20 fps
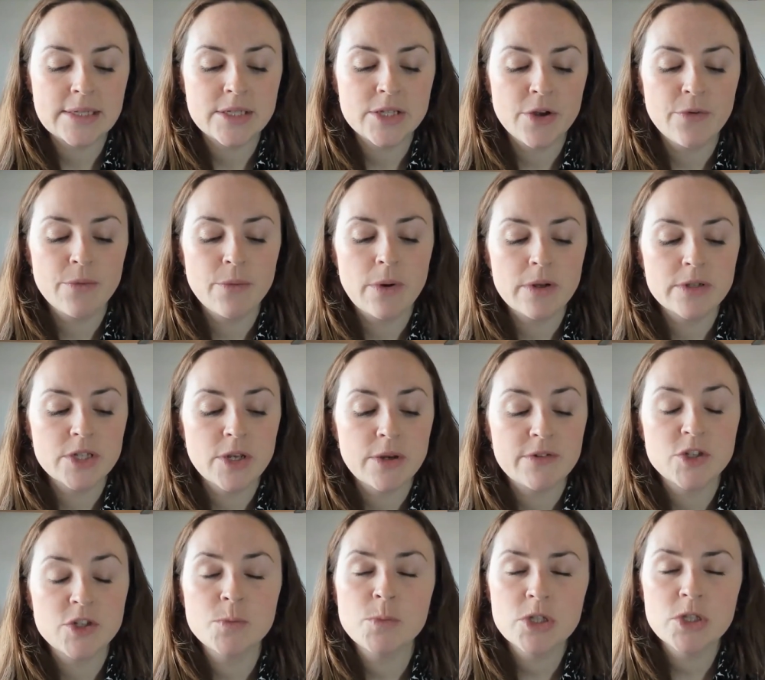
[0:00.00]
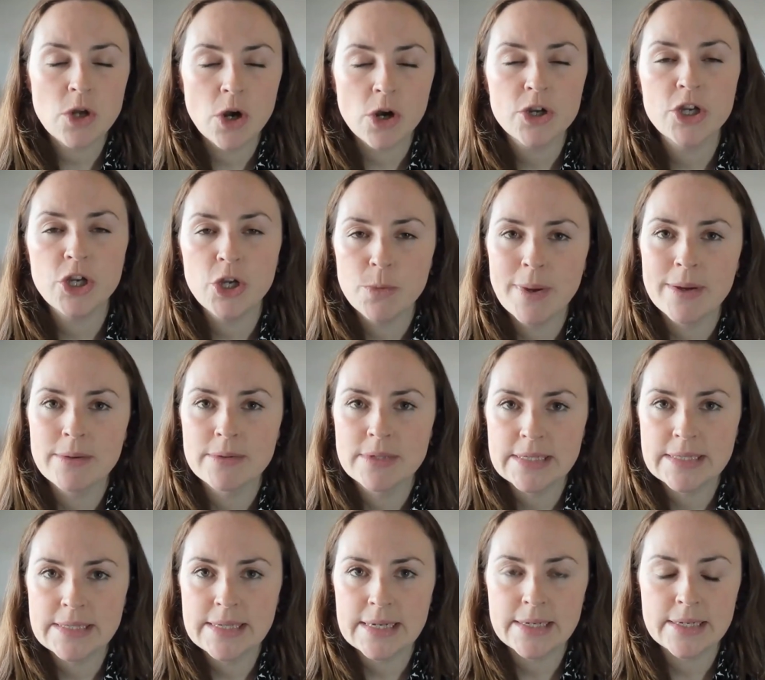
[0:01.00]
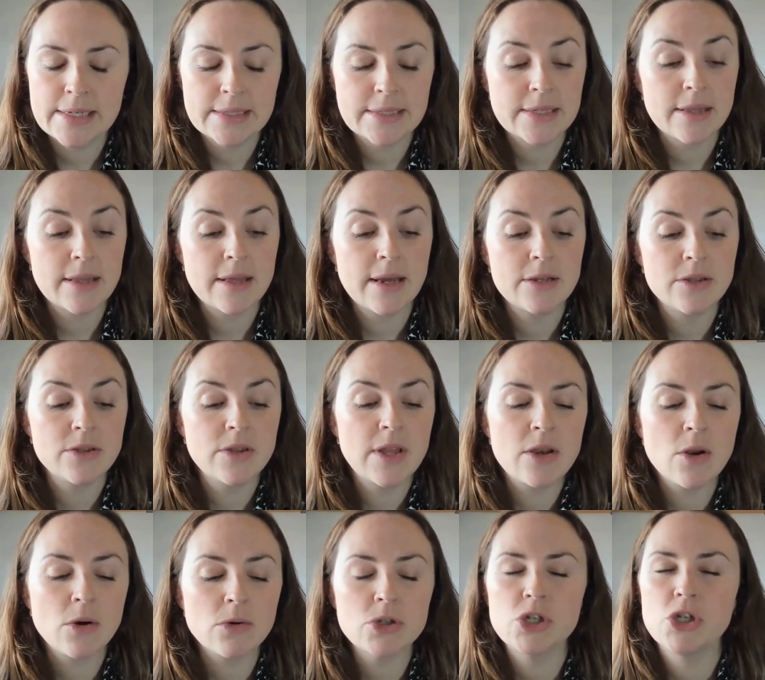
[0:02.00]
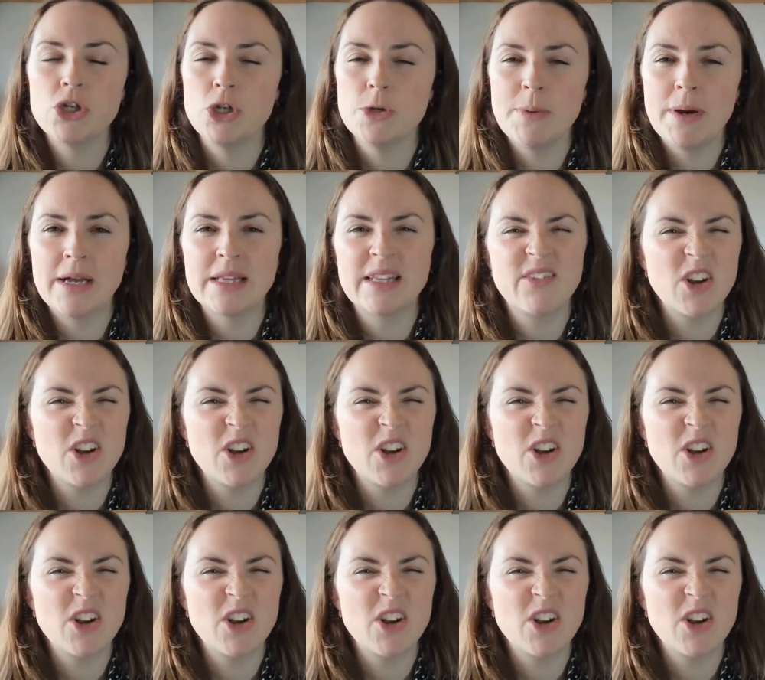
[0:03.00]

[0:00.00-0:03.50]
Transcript: So if someone's got acute mountain sickness and they're not too bad,